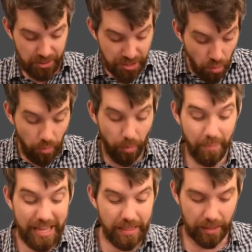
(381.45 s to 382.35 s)
so I don't
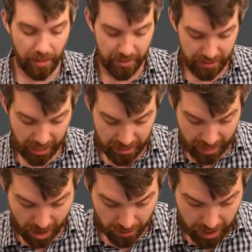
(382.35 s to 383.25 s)
repeat the limit sign
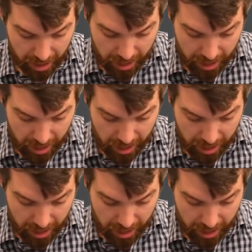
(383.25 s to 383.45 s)
down.